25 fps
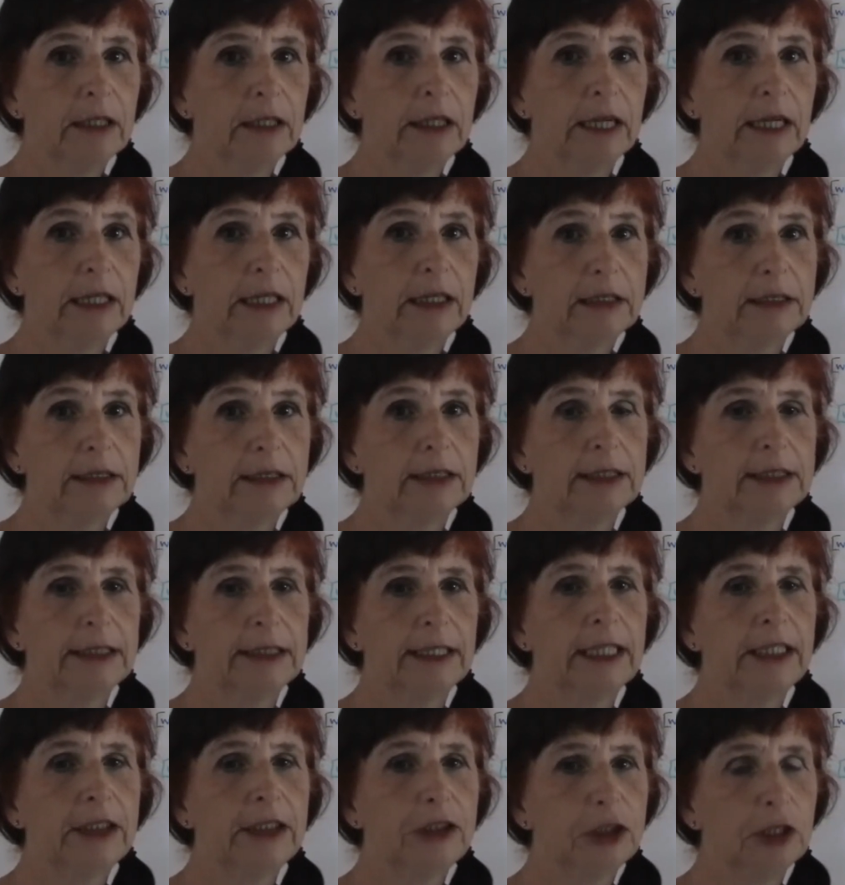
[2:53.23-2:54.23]
and as I
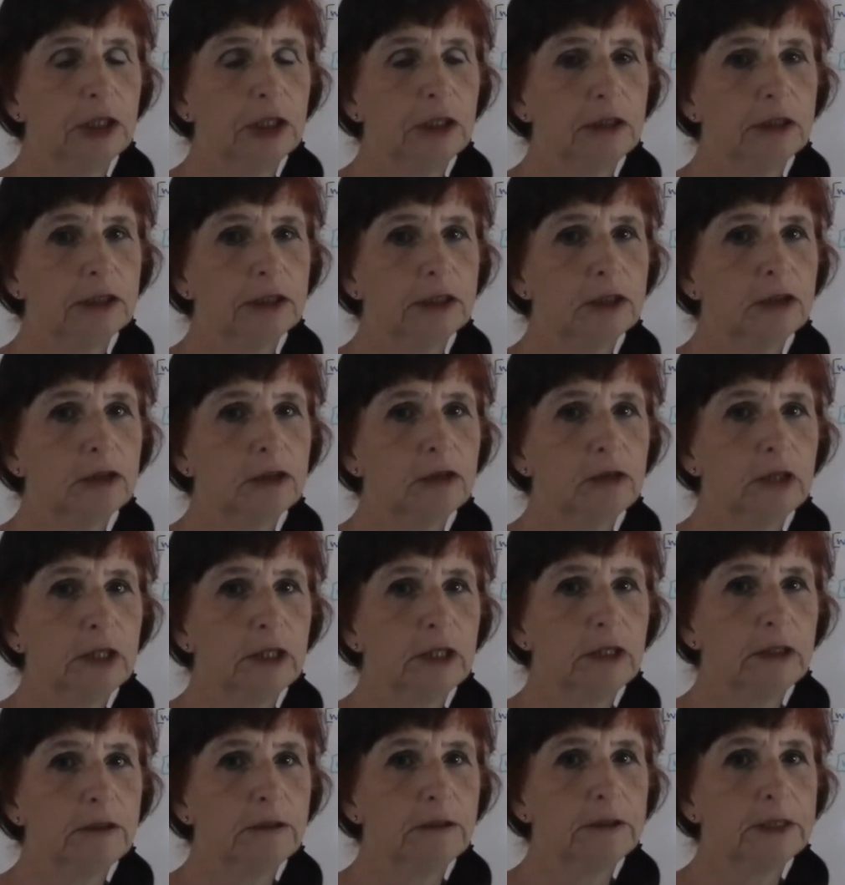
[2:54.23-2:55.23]
say, charts and
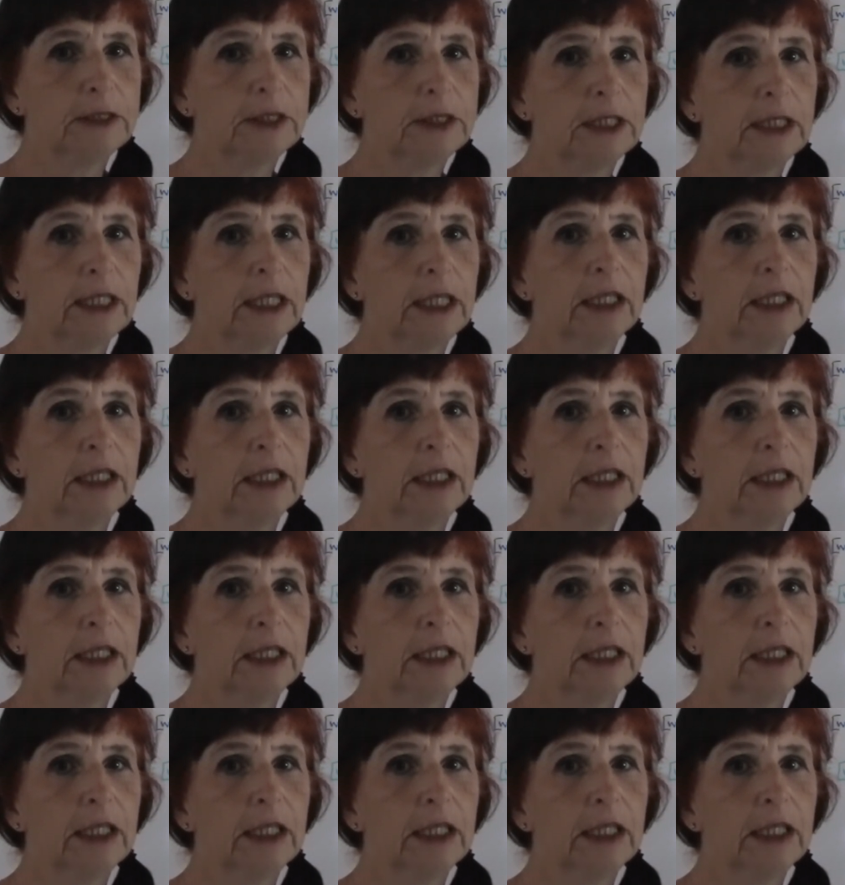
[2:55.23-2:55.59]
graphs